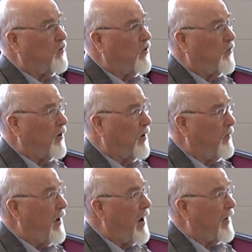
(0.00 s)
want to bring
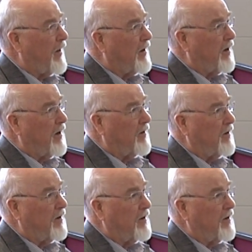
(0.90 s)
them back, that kind of thing.